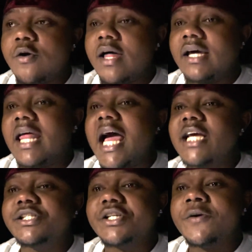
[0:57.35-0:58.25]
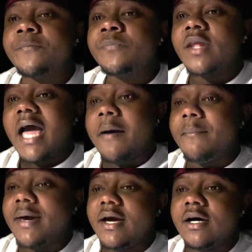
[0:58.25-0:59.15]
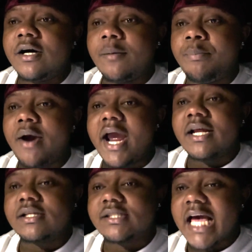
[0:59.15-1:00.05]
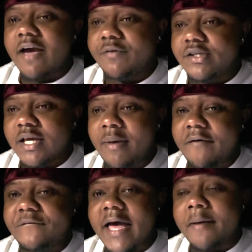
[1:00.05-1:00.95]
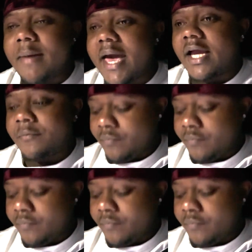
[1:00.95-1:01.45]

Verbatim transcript: Like last year, I met Pratt Savage, I met Fat Mac,